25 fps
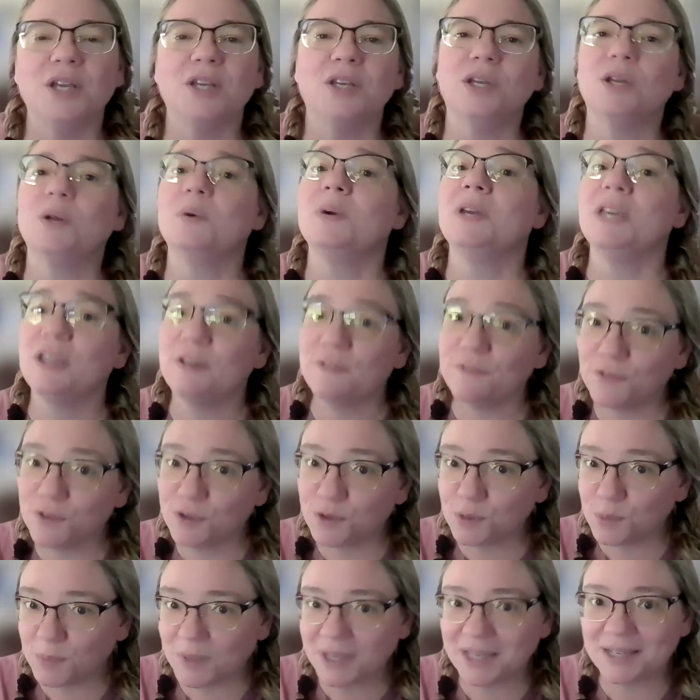if
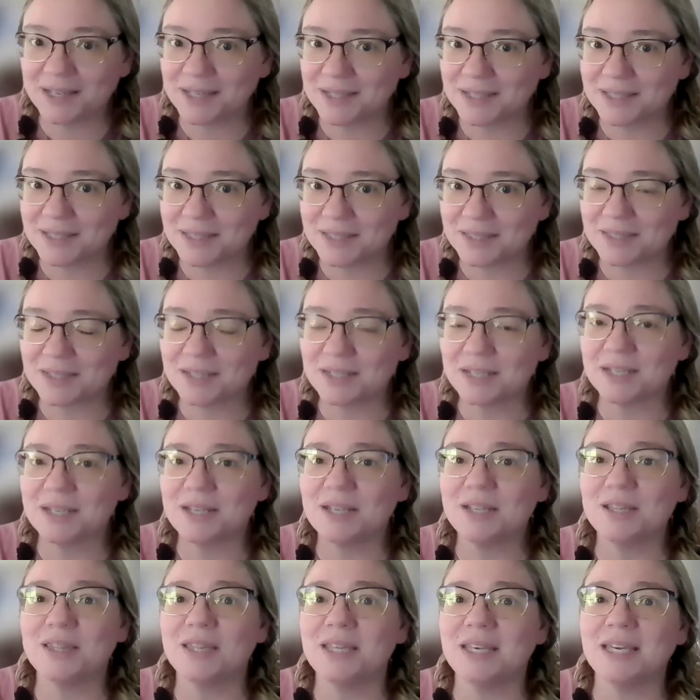you missed
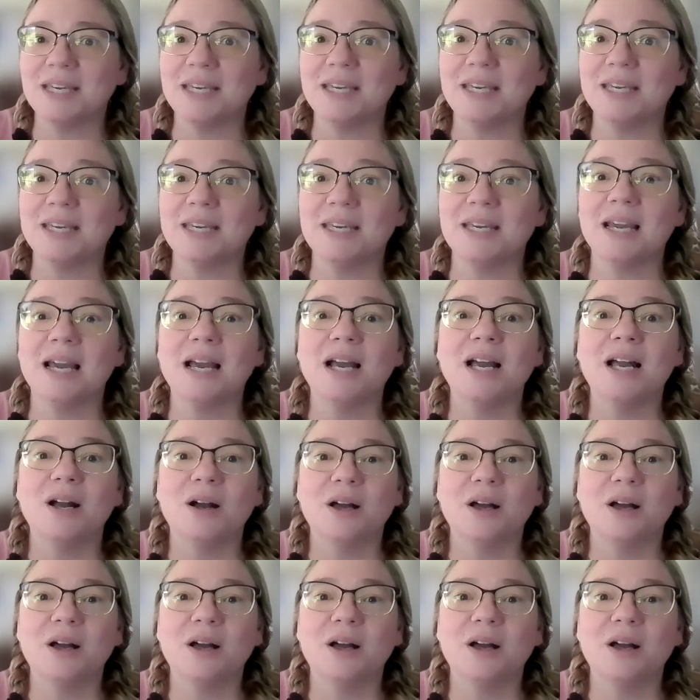the